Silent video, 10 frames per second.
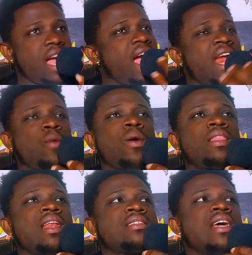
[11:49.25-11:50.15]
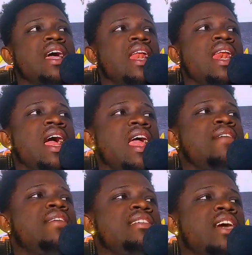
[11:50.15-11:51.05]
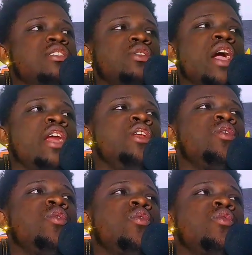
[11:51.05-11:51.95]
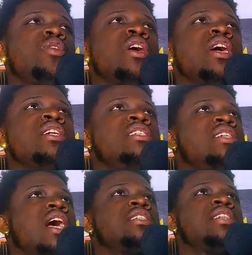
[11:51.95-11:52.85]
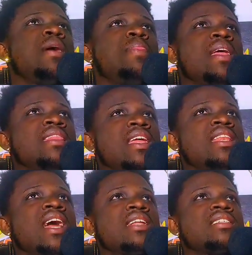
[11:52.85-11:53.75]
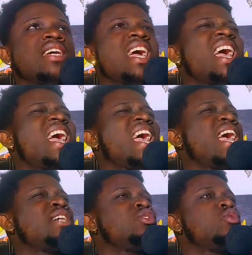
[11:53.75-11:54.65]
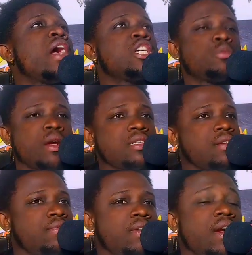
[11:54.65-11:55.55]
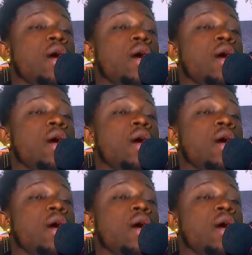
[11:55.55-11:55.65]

And one thing is, like, if they chat you and you charge them, they think that it's too expensive.